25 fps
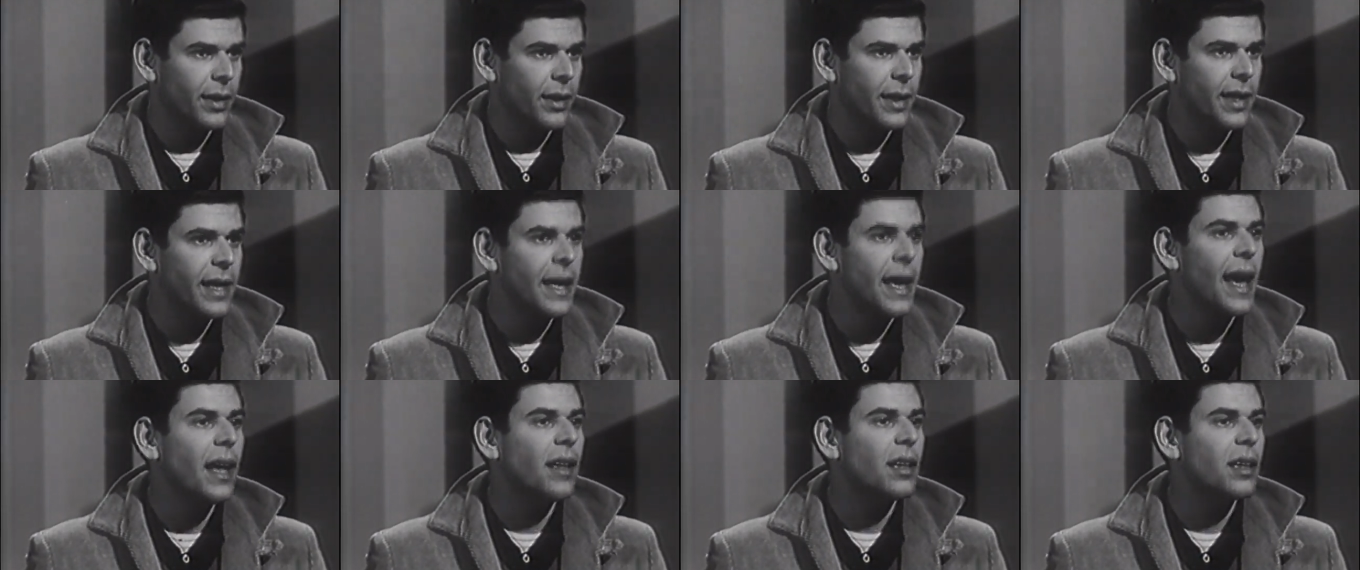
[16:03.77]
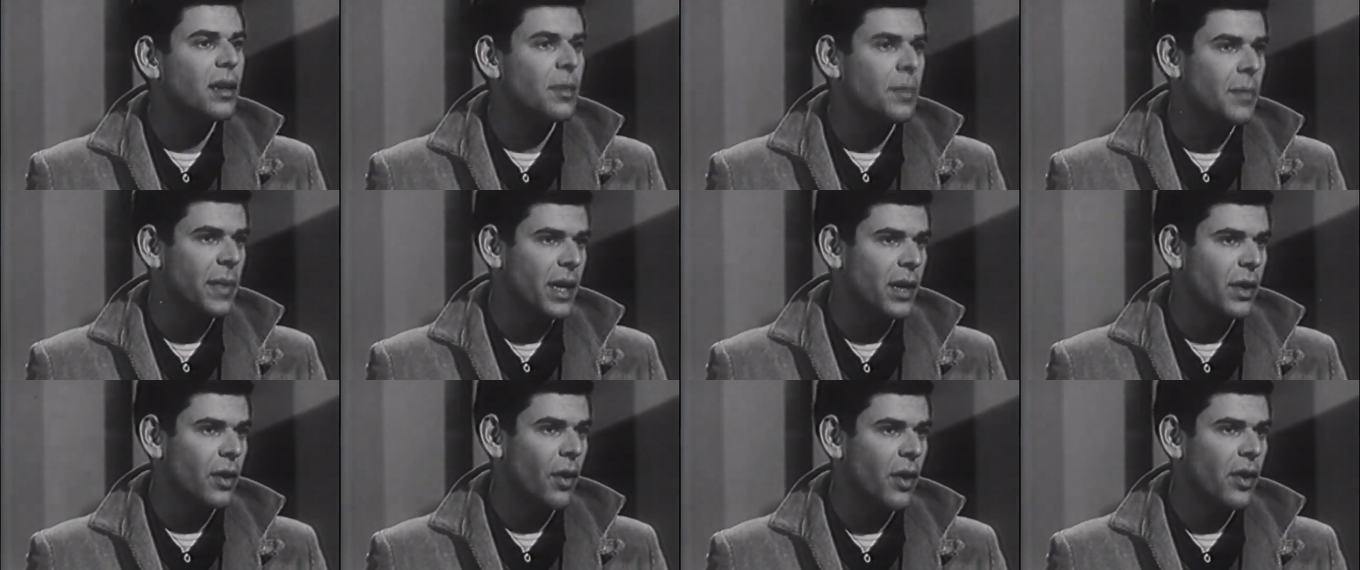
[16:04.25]
He yelled at
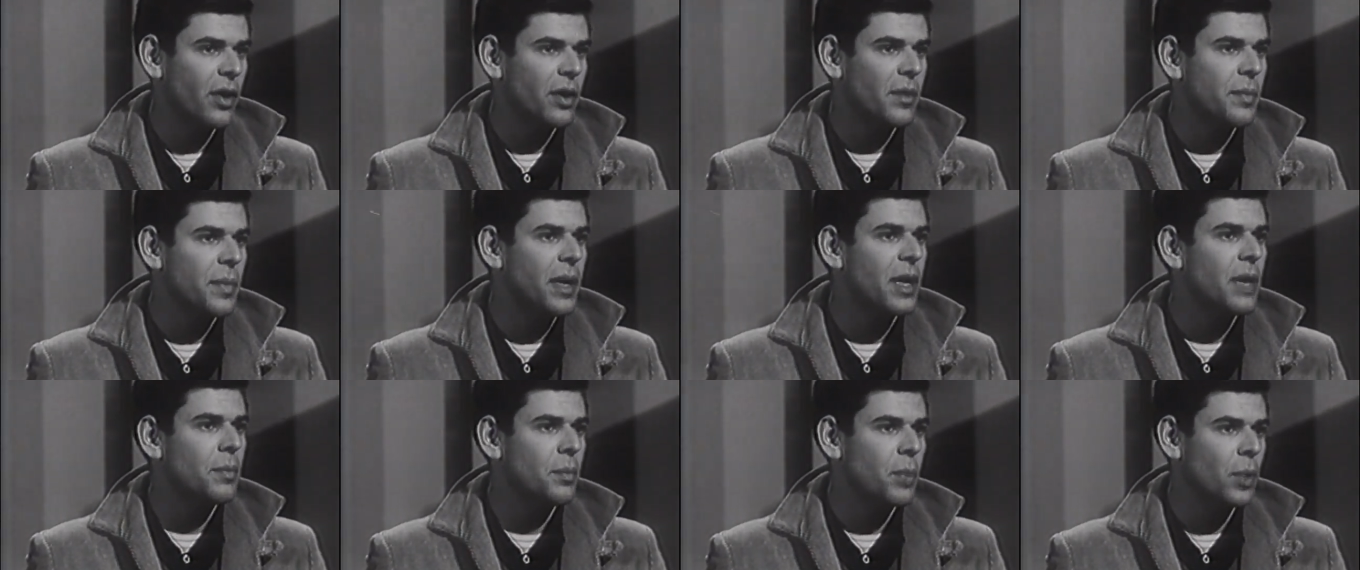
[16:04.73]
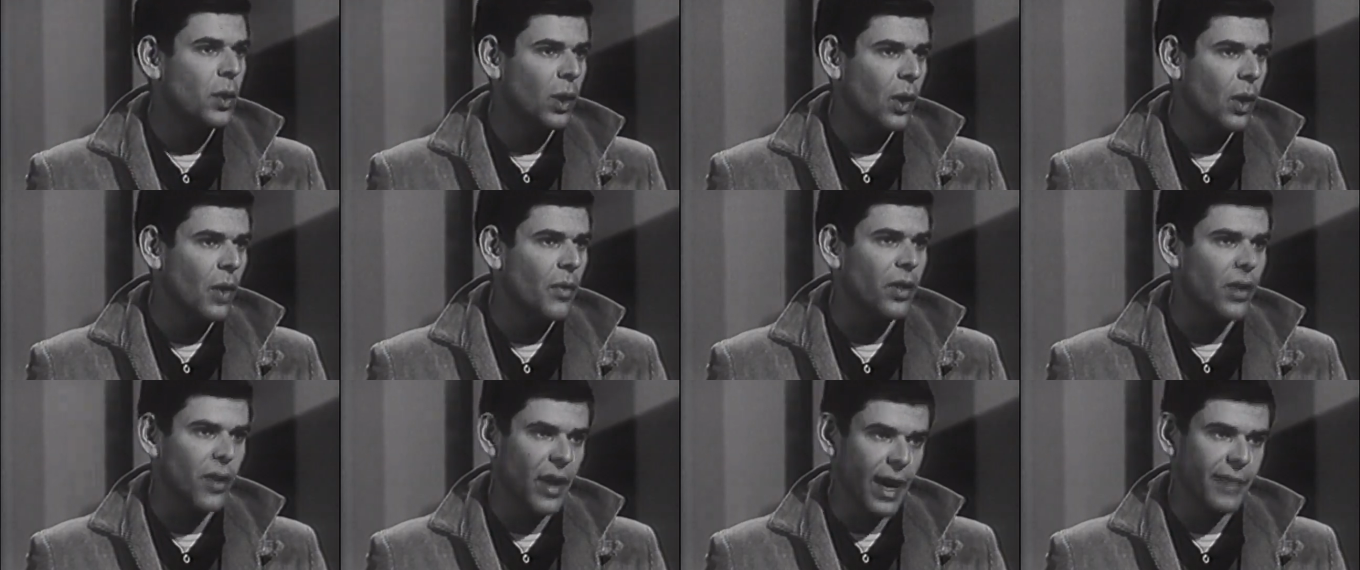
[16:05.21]
me and ordered me to pull
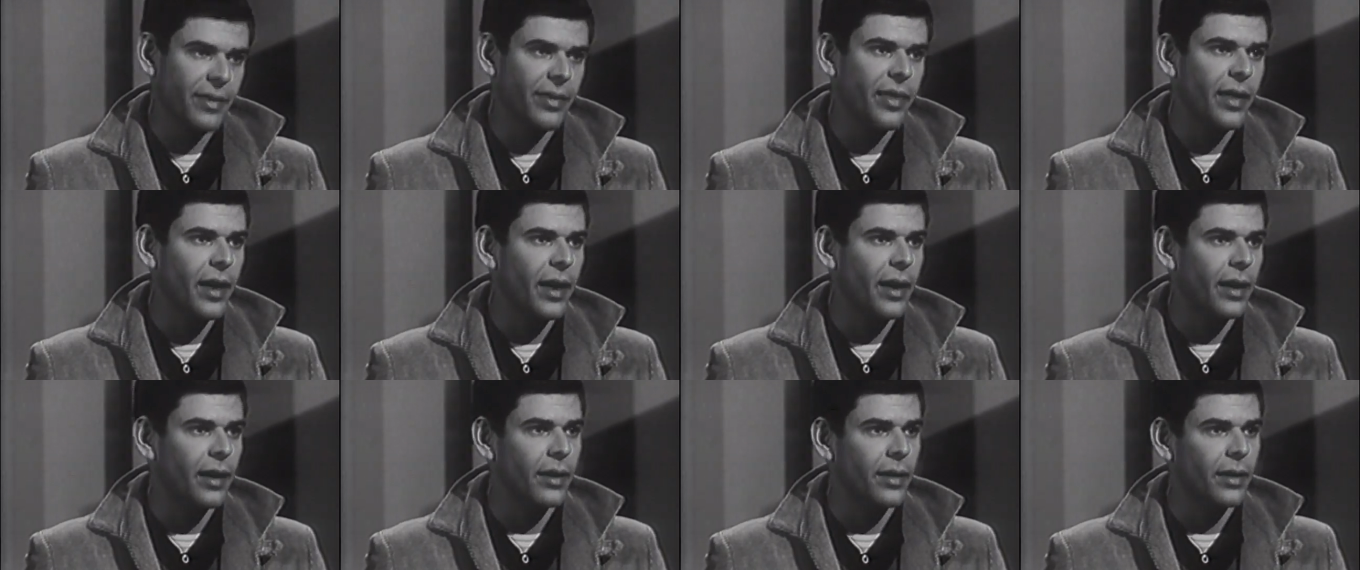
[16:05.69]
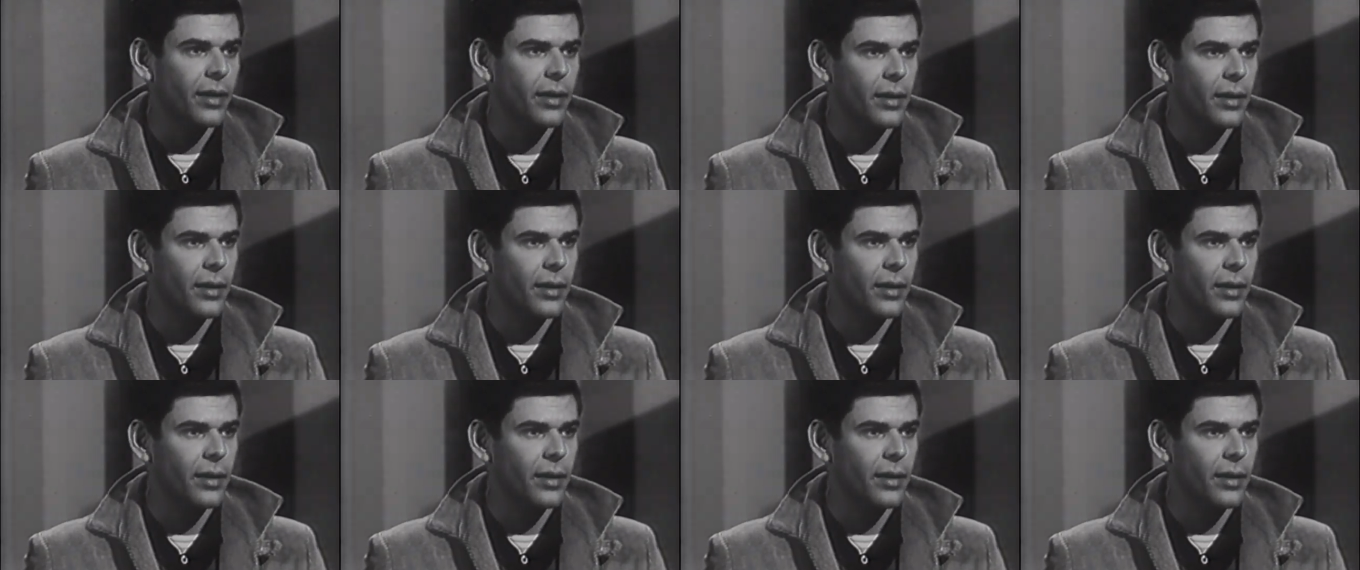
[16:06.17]
over right then.